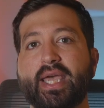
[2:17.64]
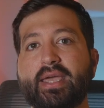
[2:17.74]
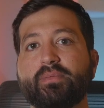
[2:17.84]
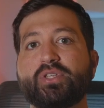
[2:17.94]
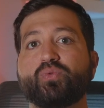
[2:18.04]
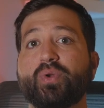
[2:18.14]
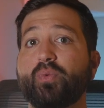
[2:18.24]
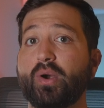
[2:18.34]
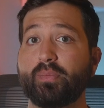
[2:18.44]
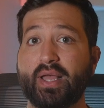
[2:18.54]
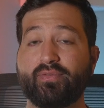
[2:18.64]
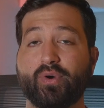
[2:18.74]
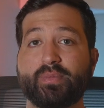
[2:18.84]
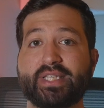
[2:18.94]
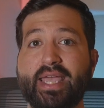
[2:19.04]
AMD's Renoir
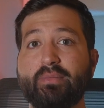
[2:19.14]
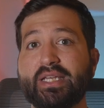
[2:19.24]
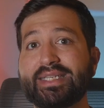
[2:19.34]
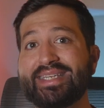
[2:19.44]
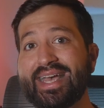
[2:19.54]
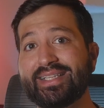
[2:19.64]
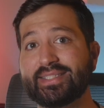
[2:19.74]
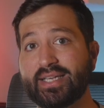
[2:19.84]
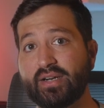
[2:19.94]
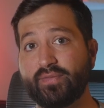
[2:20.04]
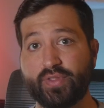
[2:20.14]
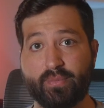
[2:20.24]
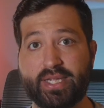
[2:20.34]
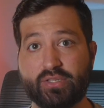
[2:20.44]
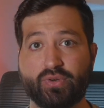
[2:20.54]
platform is aiming dead center for the
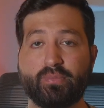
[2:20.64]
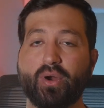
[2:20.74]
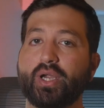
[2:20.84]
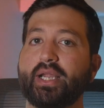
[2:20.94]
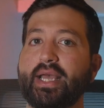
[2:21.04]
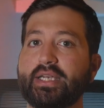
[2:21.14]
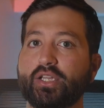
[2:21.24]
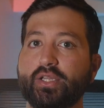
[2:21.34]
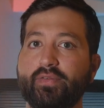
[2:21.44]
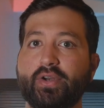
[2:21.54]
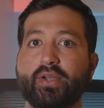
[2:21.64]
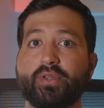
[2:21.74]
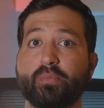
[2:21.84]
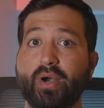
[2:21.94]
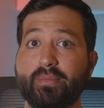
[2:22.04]
mainstream market and delivering on the
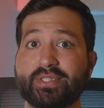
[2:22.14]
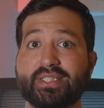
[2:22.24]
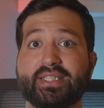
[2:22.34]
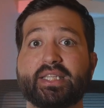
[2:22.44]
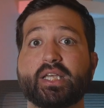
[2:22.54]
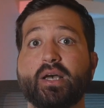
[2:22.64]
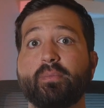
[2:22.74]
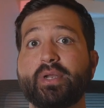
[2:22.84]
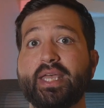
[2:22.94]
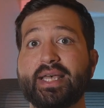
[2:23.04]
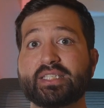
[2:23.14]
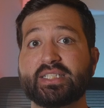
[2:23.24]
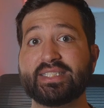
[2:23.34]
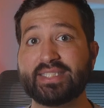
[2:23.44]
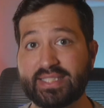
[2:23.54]
promises that the company has
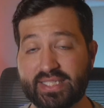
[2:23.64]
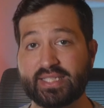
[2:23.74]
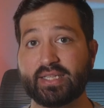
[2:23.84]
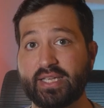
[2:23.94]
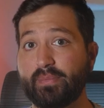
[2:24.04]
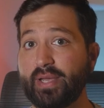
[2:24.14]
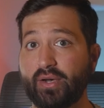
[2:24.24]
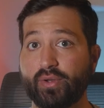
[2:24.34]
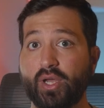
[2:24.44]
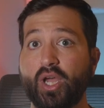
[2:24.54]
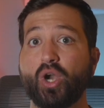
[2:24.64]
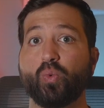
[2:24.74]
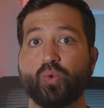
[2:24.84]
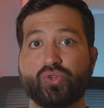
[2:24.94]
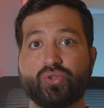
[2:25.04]
consistently upheld,
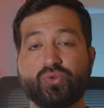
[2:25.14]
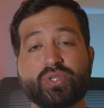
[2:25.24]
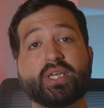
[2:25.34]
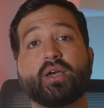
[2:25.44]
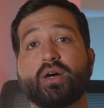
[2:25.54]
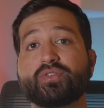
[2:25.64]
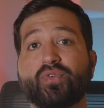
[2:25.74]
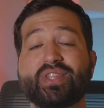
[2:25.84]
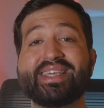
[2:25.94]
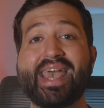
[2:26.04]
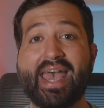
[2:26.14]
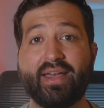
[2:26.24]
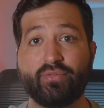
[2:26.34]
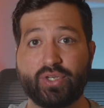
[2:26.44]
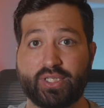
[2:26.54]
reducing cost for the
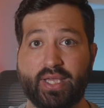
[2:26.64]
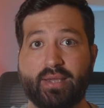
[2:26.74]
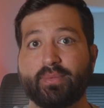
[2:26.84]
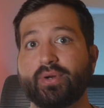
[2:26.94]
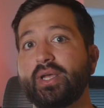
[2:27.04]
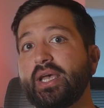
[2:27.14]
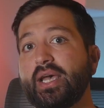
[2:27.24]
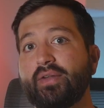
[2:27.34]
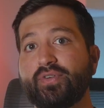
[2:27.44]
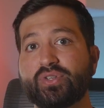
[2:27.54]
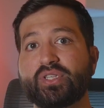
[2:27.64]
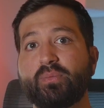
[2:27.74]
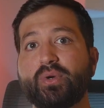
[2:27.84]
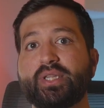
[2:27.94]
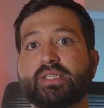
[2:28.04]
average gamer. And if you're
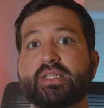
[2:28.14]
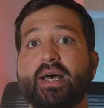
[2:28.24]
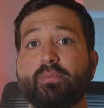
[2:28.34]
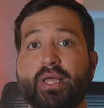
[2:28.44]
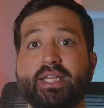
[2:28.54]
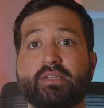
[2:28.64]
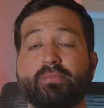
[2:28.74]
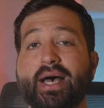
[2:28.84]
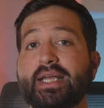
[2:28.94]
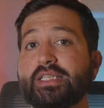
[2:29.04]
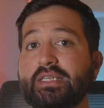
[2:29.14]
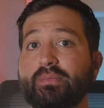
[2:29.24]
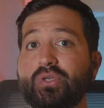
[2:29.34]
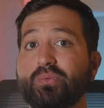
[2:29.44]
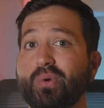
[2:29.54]
someone that's not planning to buy a
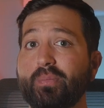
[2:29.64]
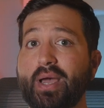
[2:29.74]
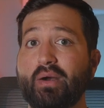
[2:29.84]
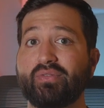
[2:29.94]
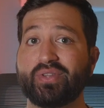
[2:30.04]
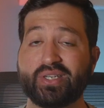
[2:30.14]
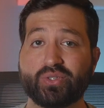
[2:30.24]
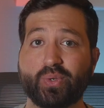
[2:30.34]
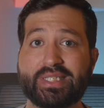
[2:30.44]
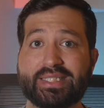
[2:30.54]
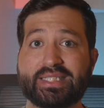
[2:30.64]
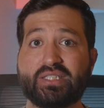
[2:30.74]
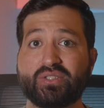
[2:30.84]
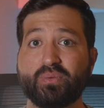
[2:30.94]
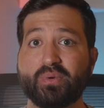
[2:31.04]
GPU more powerful than a 2060
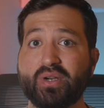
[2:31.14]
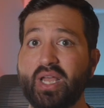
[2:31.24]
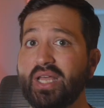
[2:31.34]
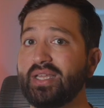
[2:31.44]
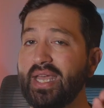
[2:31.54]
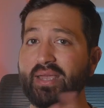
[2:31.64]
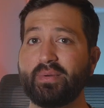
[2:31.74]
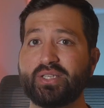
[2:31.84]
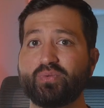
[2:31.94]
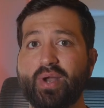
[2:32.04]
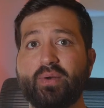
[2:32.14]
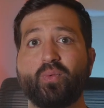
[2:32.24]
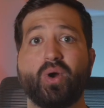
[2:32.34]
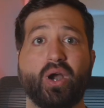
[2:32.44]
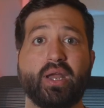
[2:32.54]
Super, then AMD's
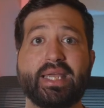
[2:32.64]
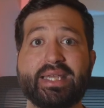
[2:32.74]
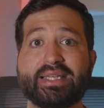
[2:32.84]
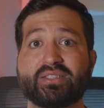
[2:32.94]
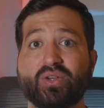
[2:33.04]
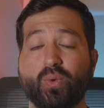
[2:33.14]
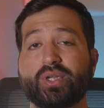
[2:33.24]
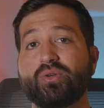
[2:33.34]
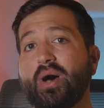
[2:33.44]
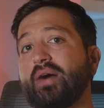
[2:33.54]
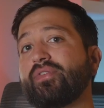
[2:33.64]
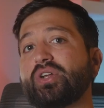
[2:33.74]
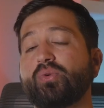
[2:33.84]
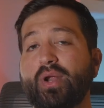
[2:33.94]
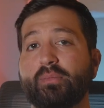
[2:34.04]
Renoir is going to offer
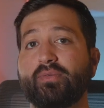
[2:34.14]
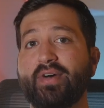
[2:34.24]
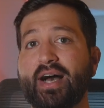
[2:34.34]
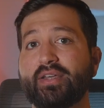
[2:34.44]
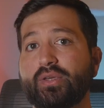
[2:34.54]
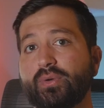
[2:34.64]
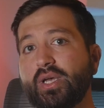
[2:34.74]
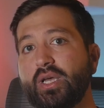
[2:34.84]
incredible value.